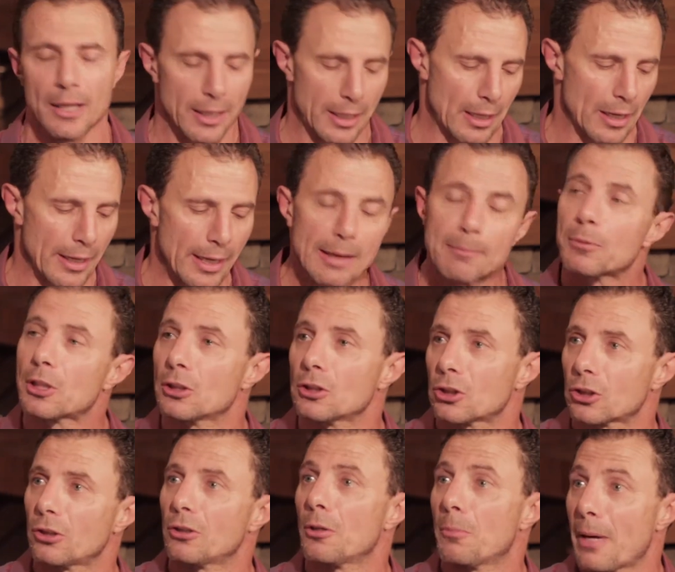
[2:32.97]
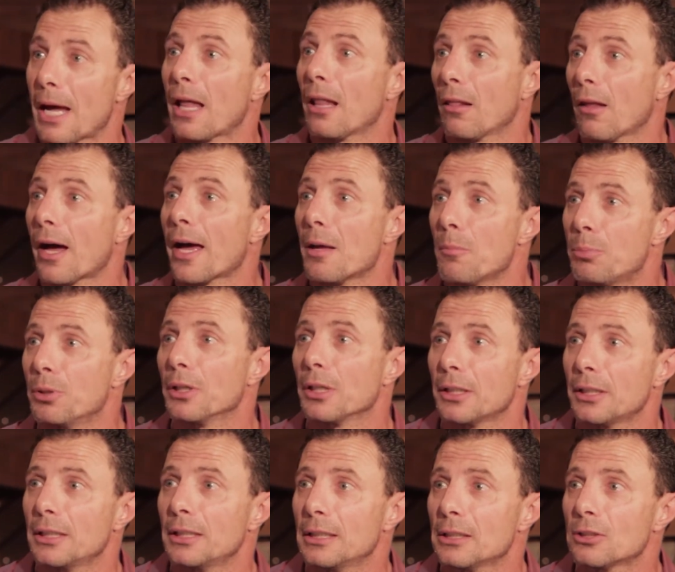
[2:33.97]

and I am concerned about liability